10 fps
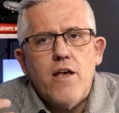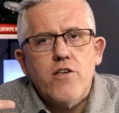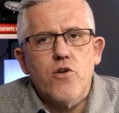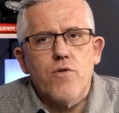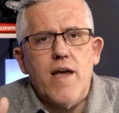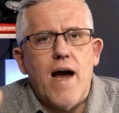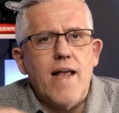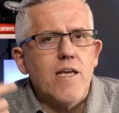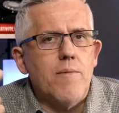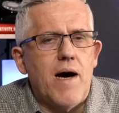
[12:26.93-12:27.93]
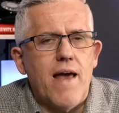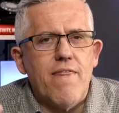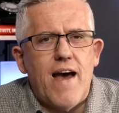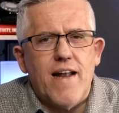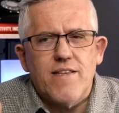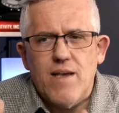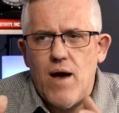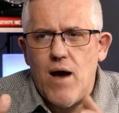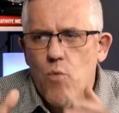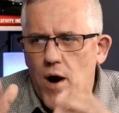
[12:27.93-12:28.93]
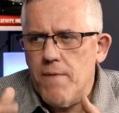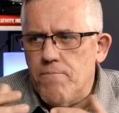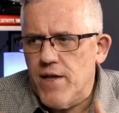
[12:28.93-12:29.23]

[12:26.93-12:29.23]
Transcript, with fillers: So the idea behind that is I, I want a